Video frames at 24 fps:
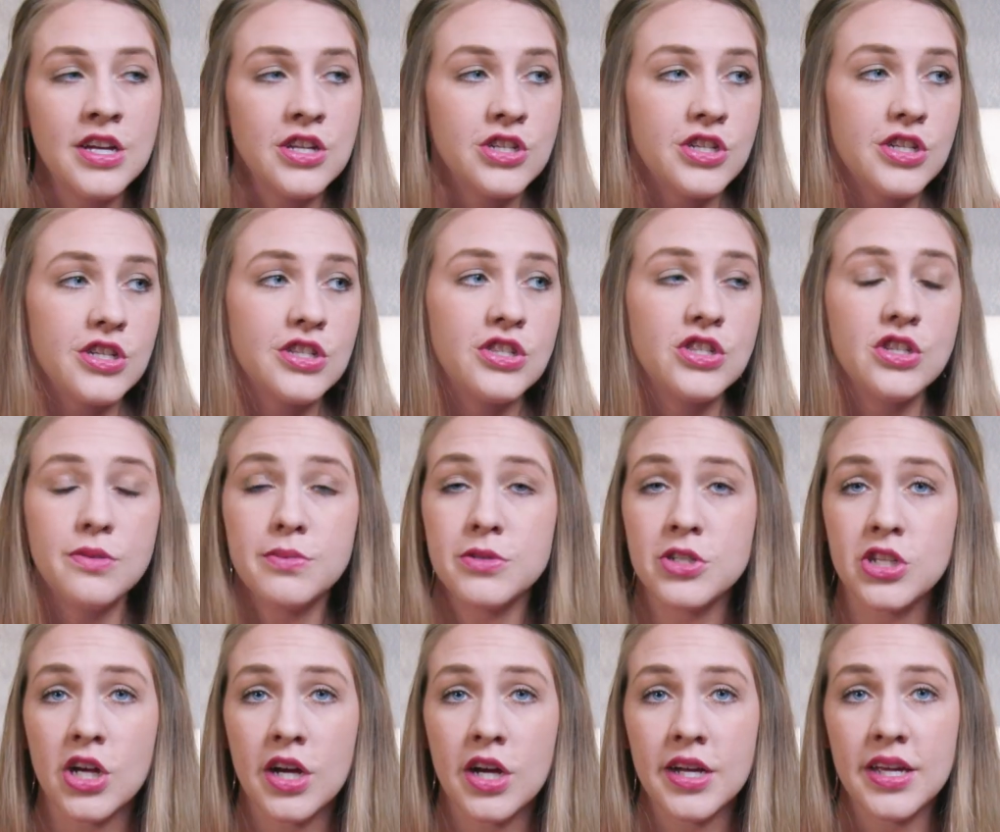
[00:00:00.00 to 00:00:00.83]
She's
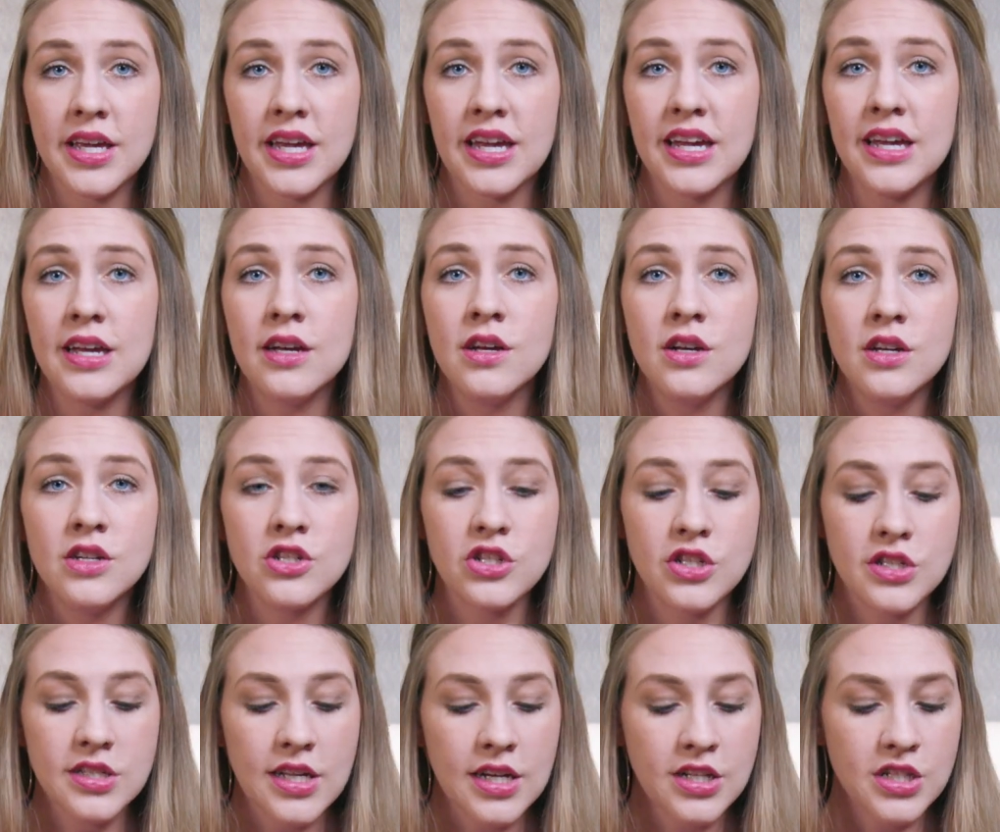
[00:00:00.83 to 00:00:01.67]
super chunky.
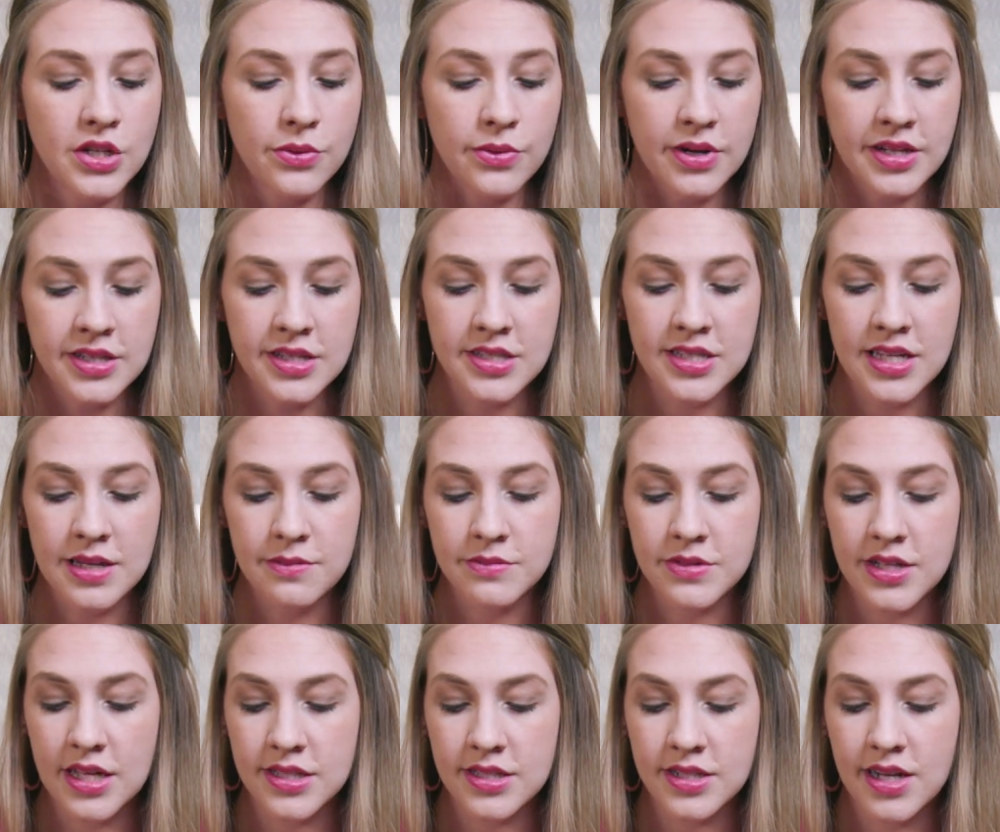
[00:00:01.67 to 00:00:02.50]
She's actually wearing the
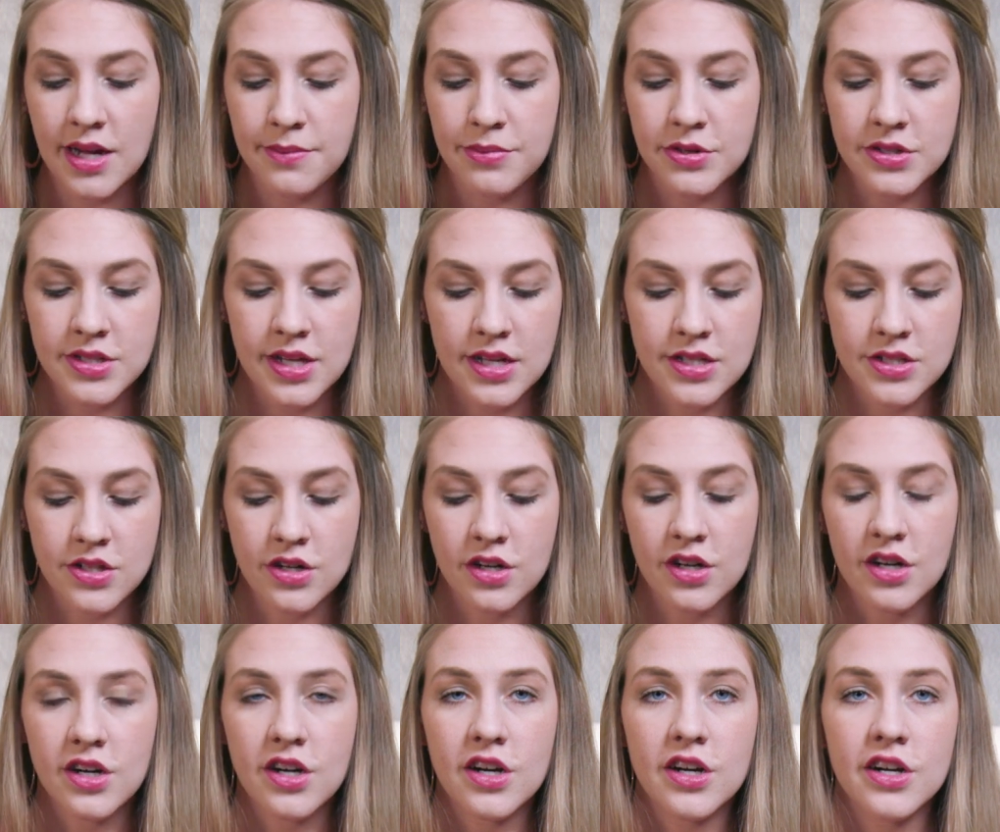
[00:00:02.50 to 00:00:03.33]
same size of diapers as
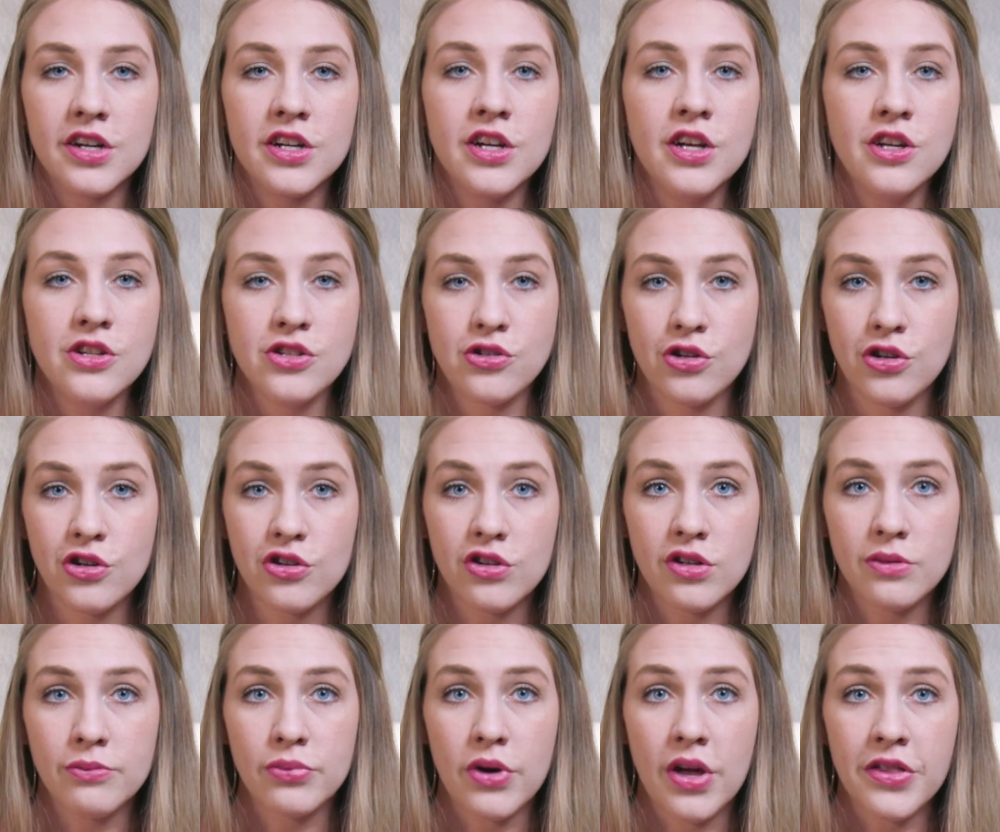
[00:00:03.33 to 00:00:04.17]
her two
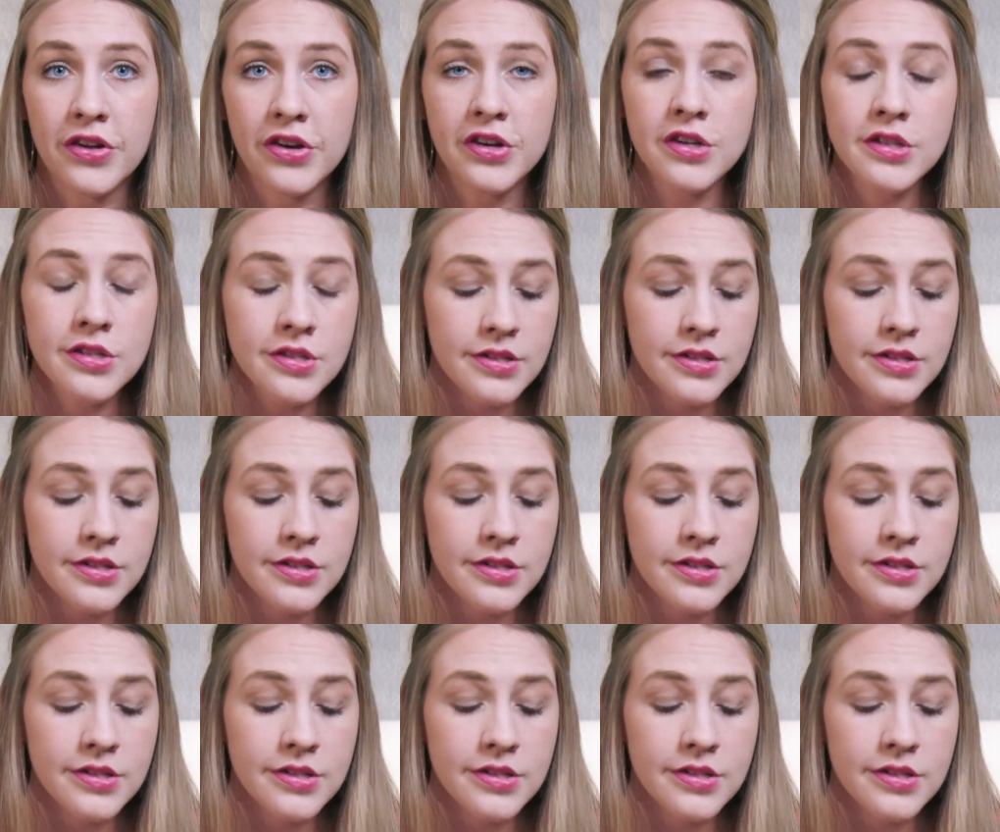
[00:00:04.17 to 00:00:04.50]
year old brother,